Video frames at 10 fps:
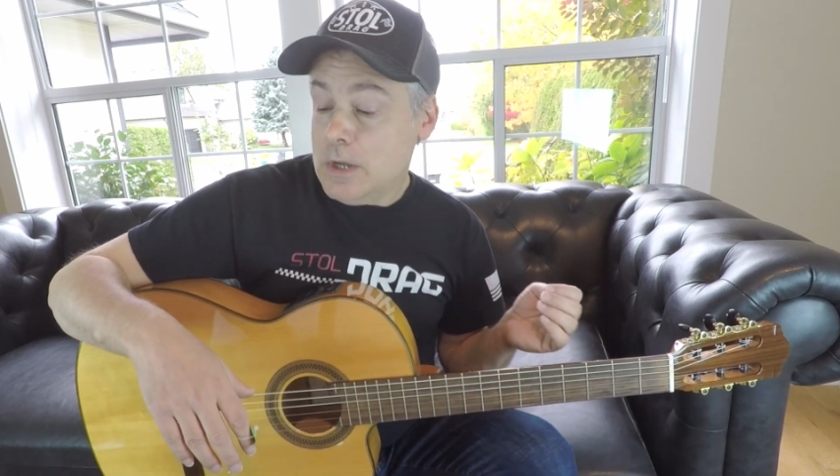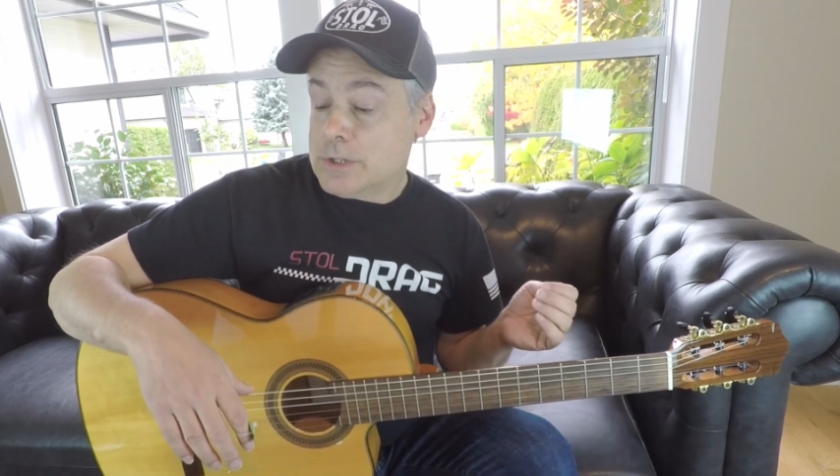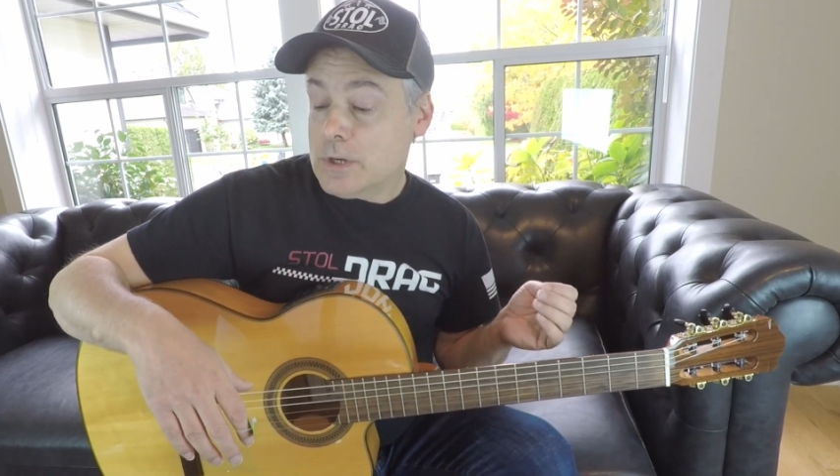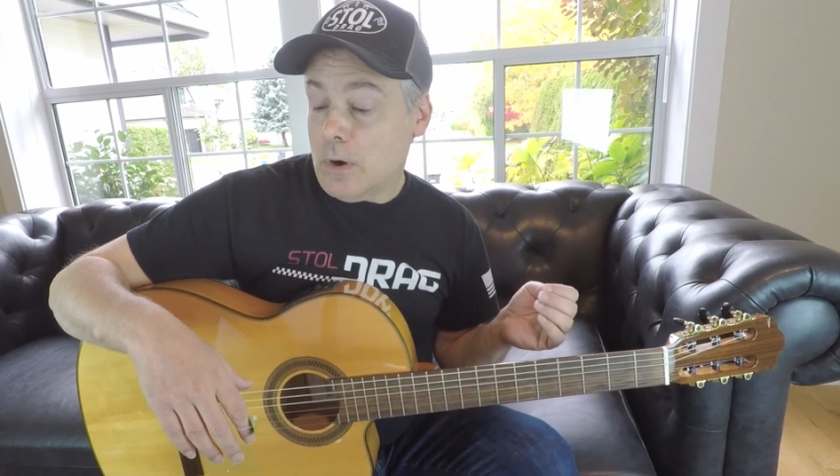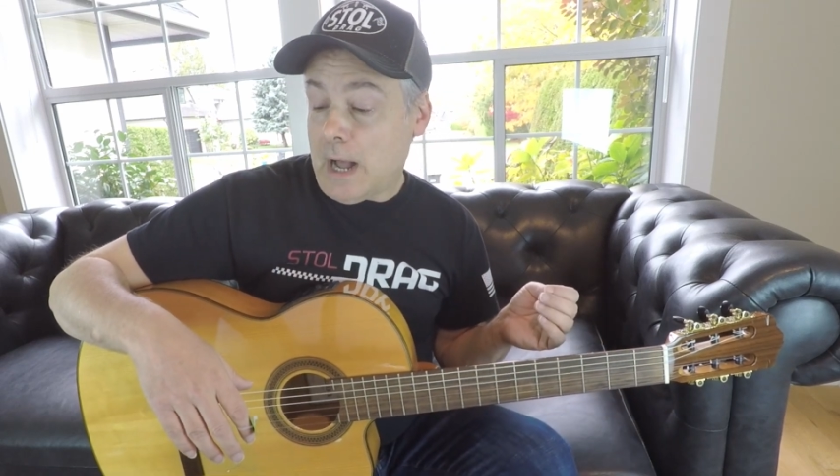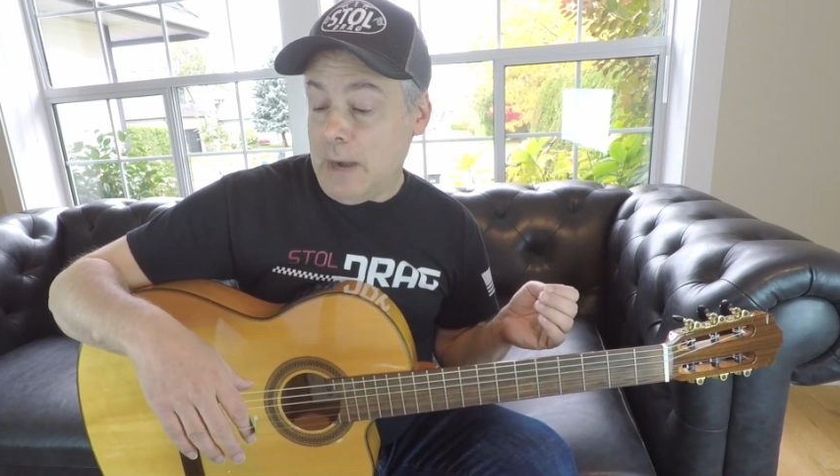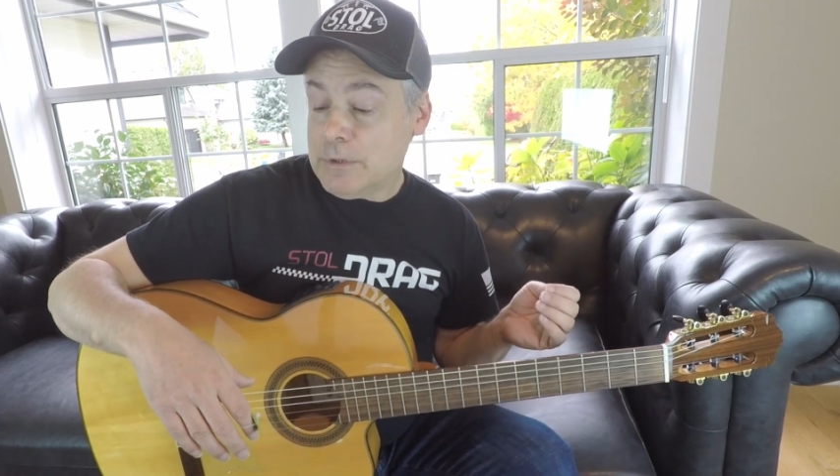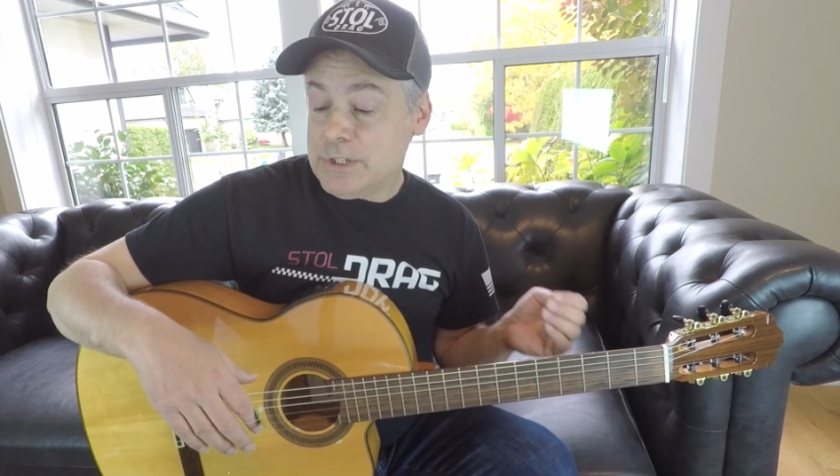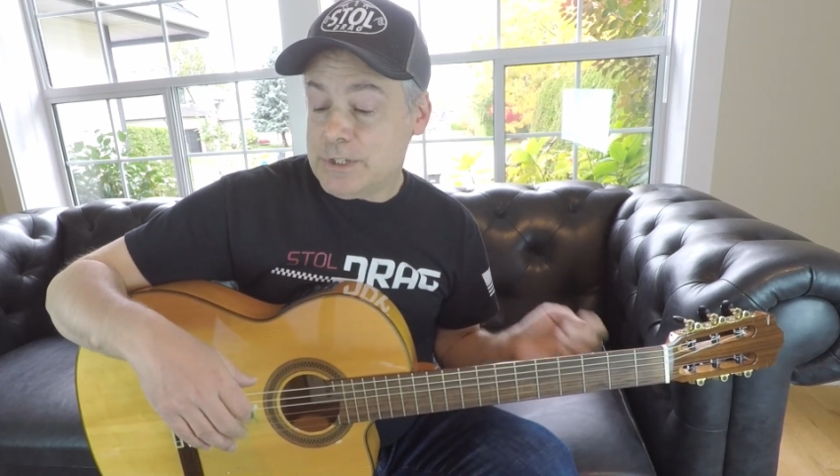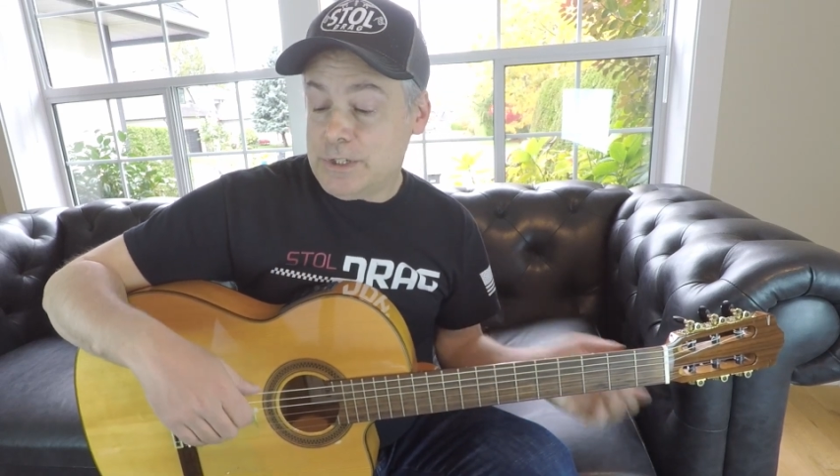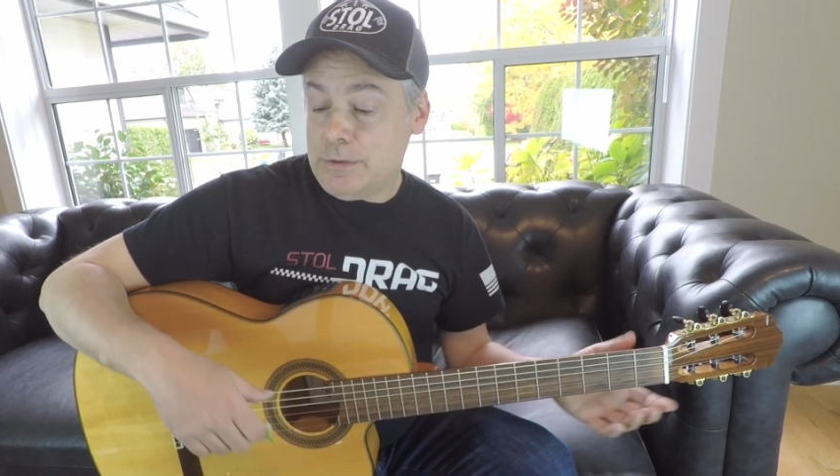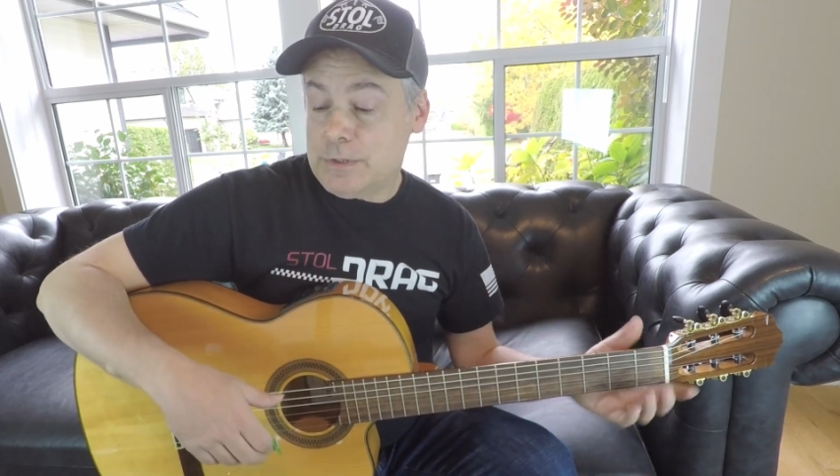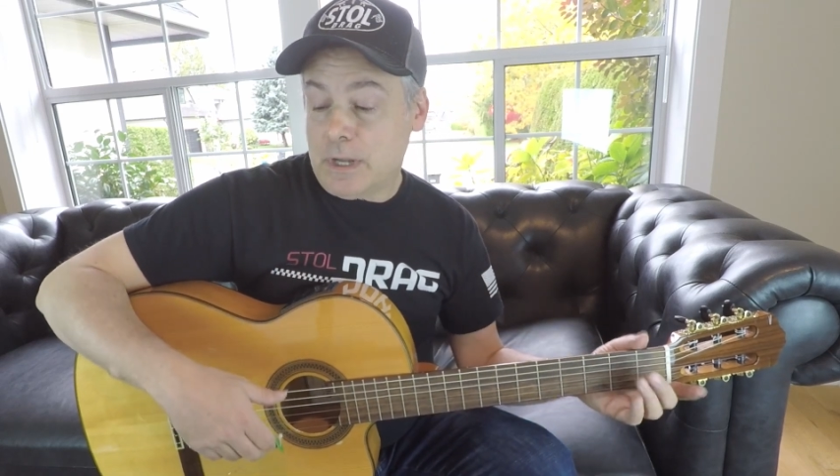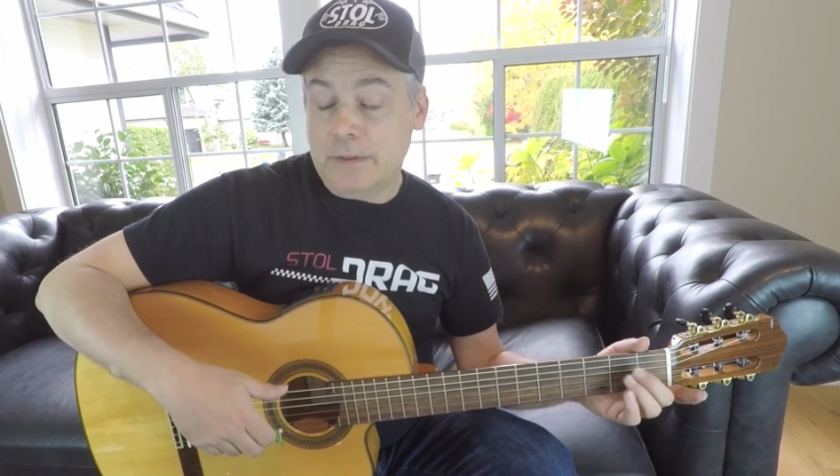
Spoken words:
so I would just use